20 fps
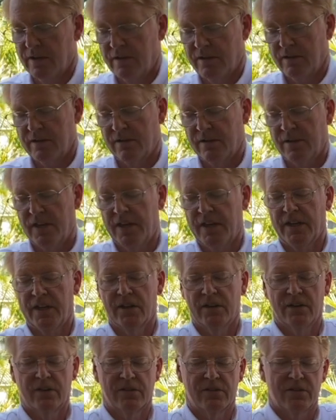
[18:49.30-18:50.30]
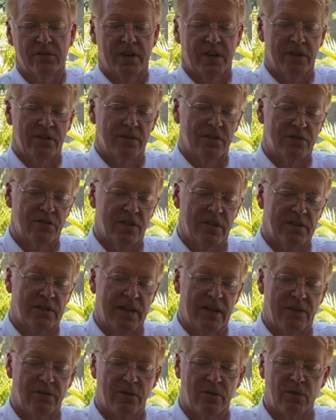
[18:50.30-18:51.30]
right here, so I can just shut
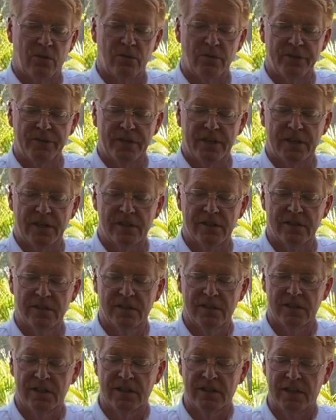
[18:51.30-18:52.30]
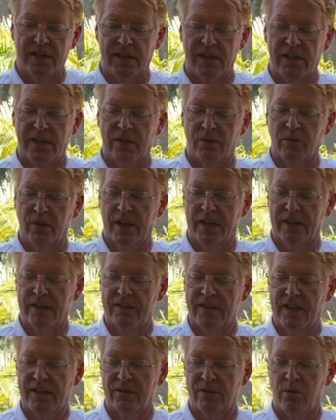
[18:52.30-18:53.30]
down the whole thing, or I can
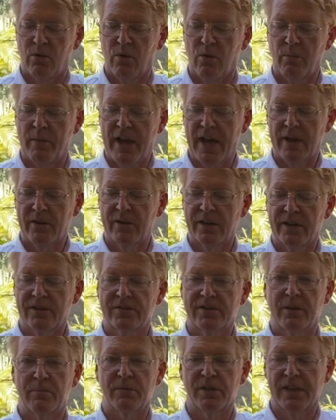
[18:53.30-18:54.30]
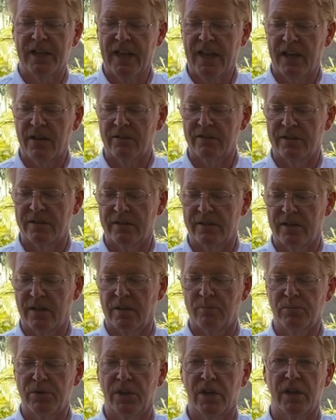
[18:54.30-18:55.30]
take the whole battery assembly out,
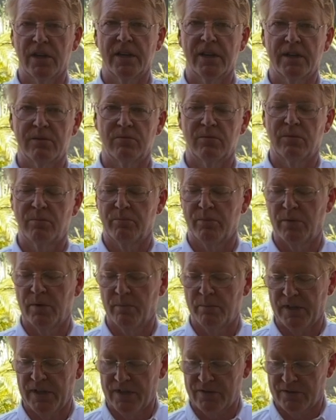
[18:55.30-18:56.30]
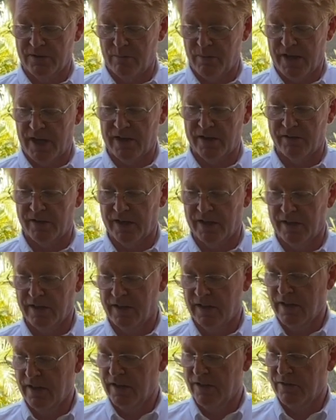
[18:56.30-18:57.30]
unplug it, replace the battery.
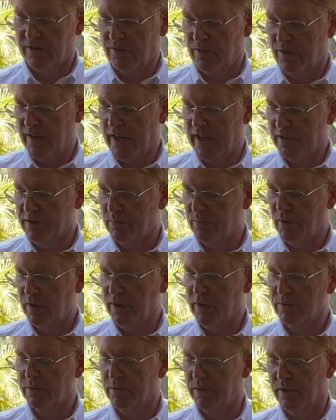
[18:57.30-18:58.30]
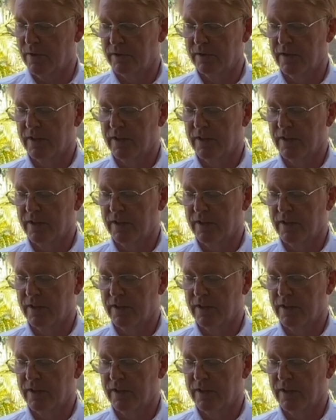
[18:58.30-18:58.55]
So that's pretty cool.